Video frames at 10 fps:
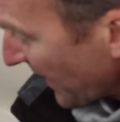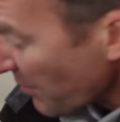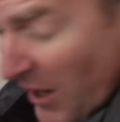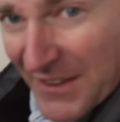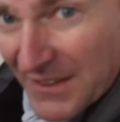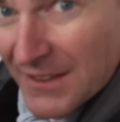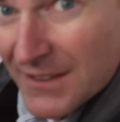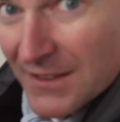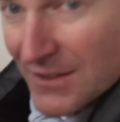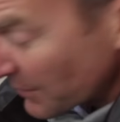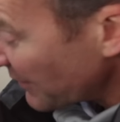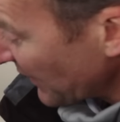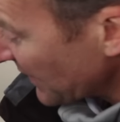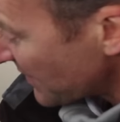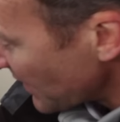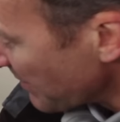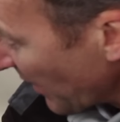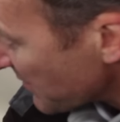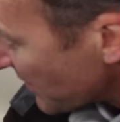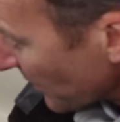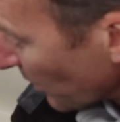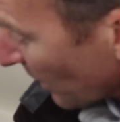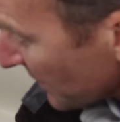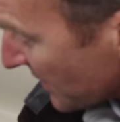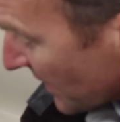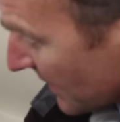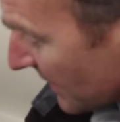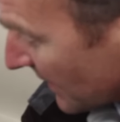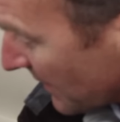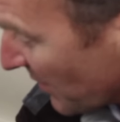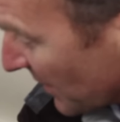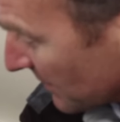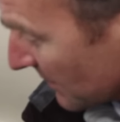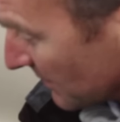they weren't terrific seaboats, in all honesty. They were